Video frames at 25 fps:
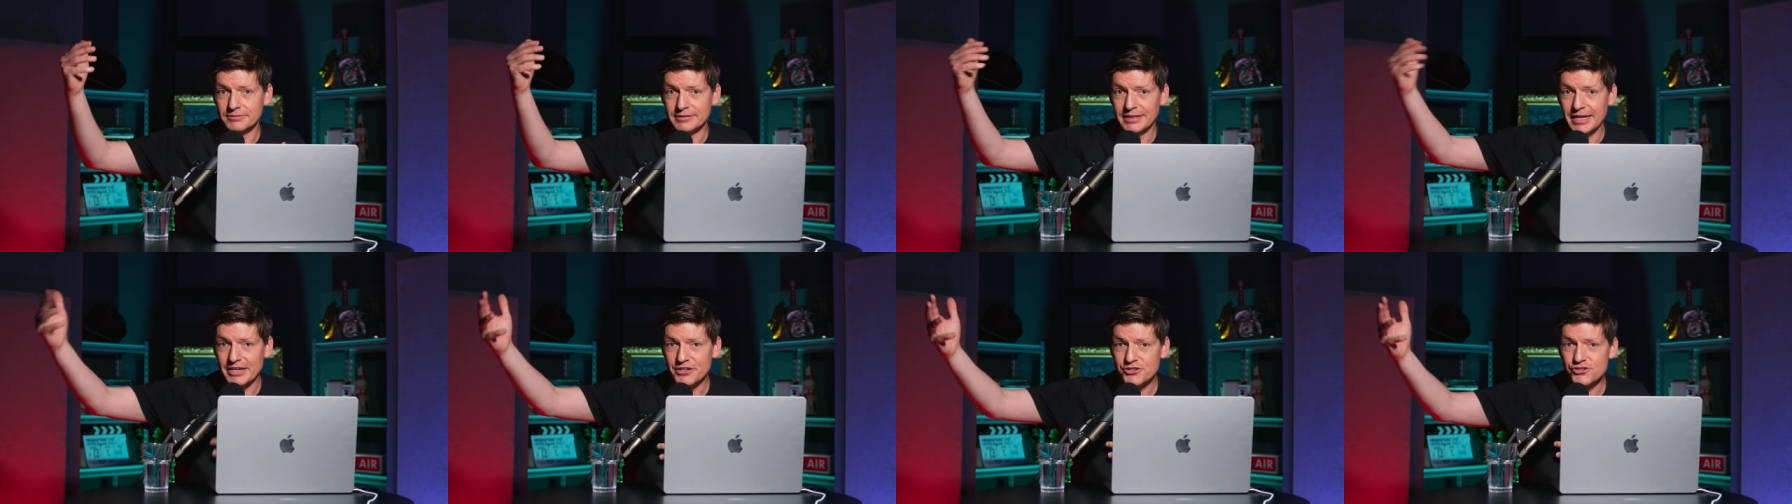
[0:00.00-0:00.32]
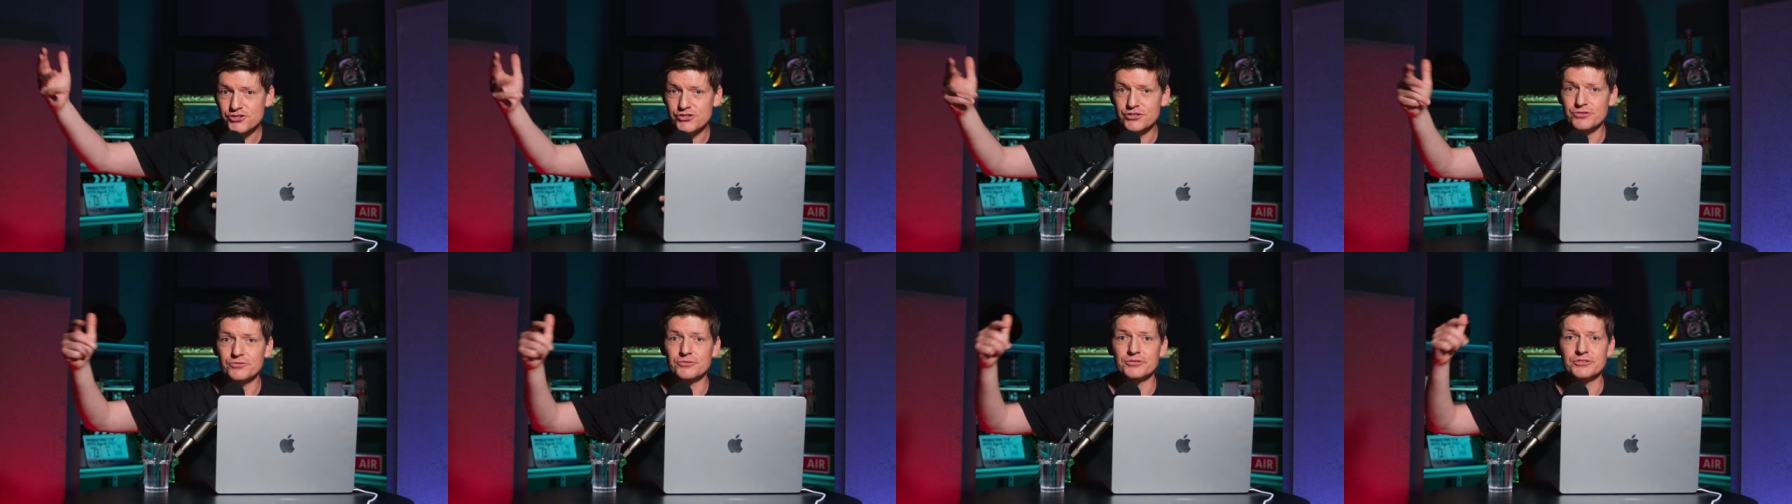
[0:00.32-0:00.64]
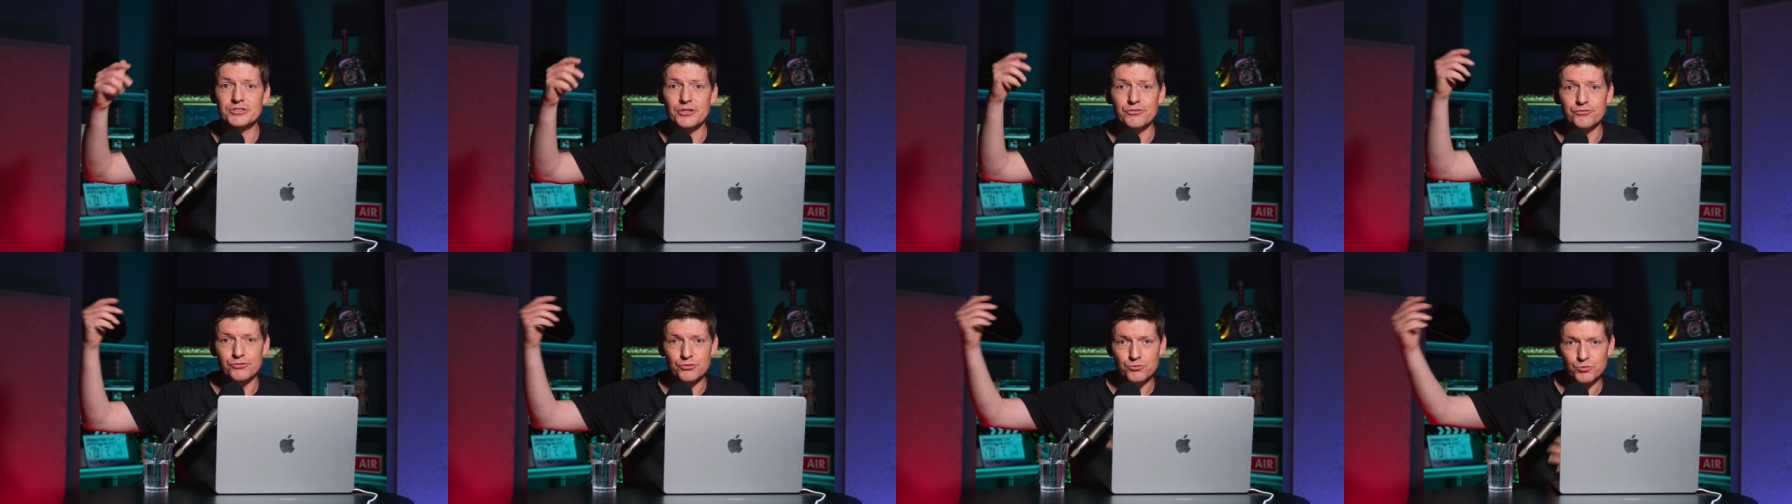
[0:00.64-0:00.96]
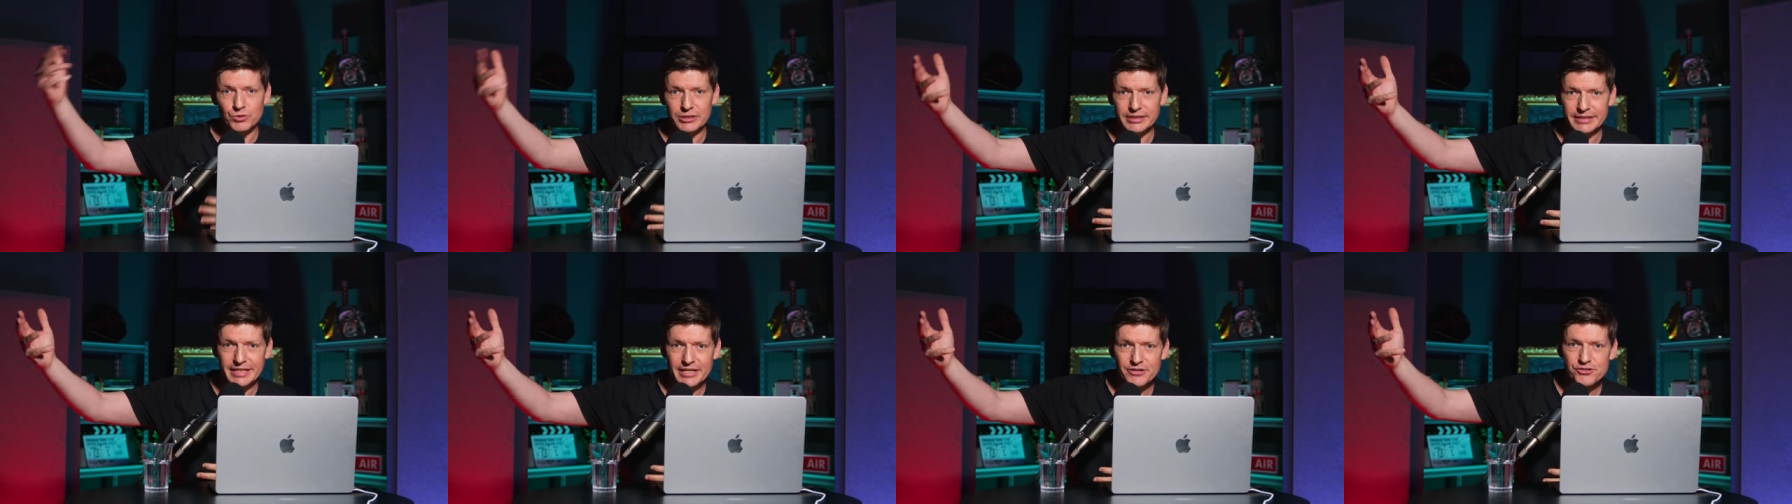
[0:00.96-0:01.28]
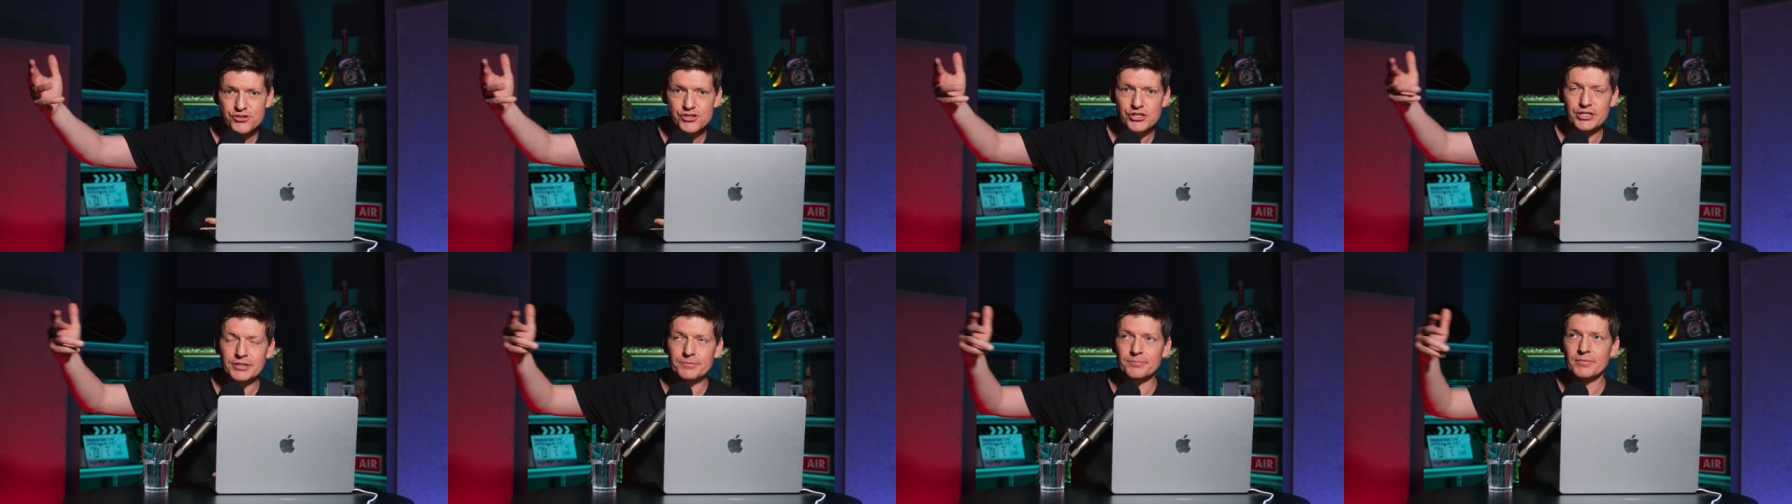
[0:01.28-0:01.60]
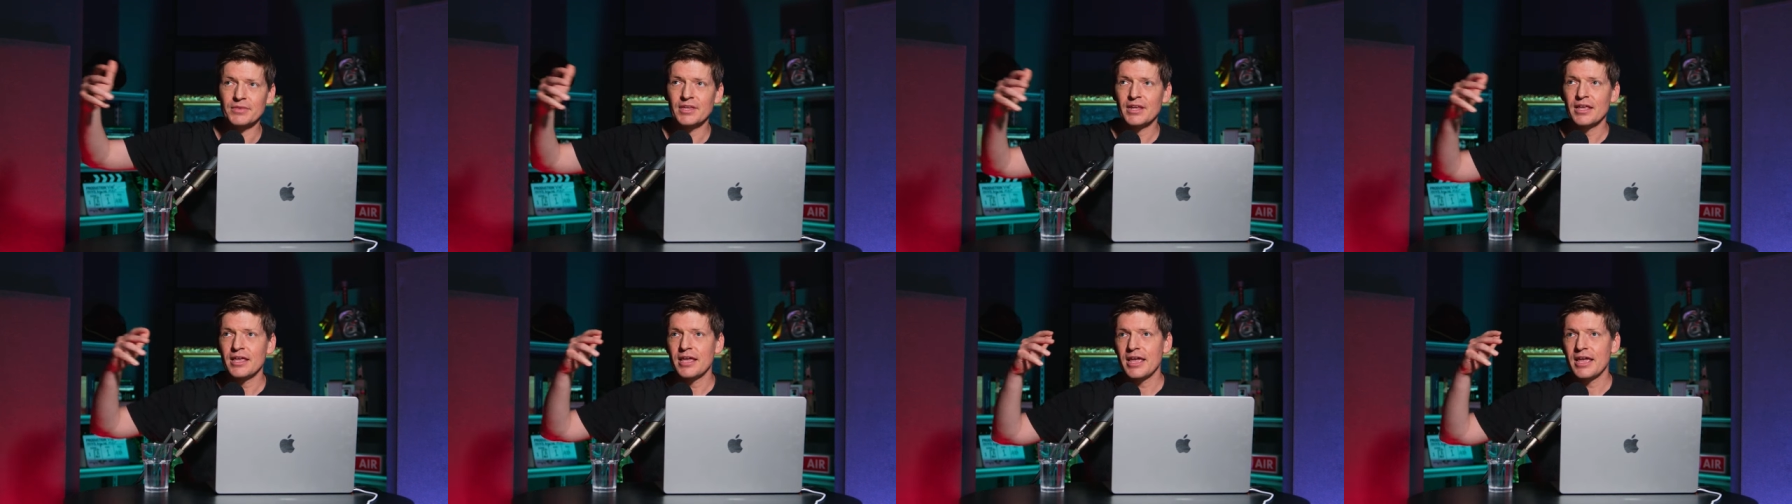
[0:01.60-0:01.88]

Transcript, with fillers: nation, different religion,